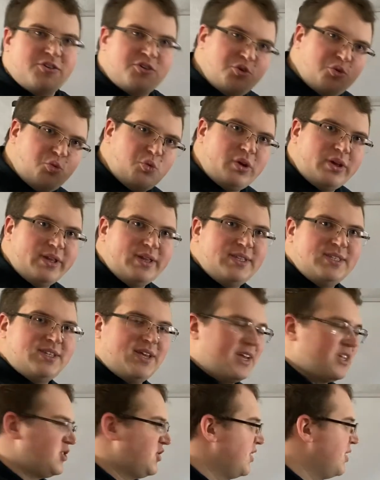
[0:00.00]
you willing
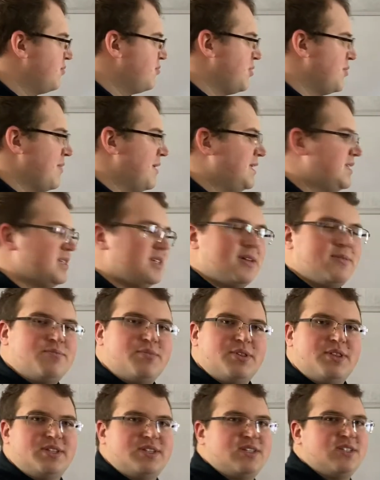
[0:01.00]
to actually implement it and
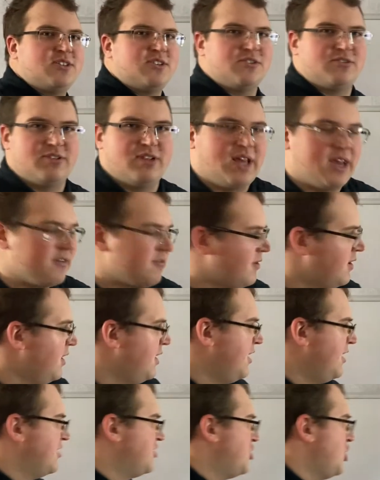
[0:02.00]
put this into your
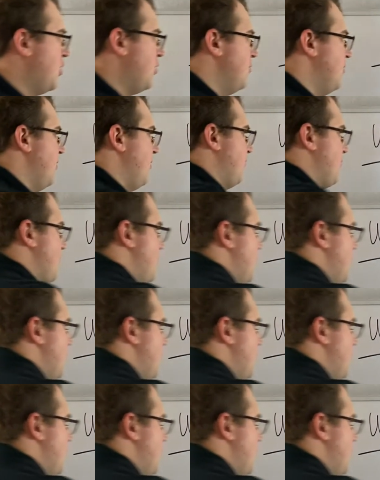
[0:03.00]
life? So from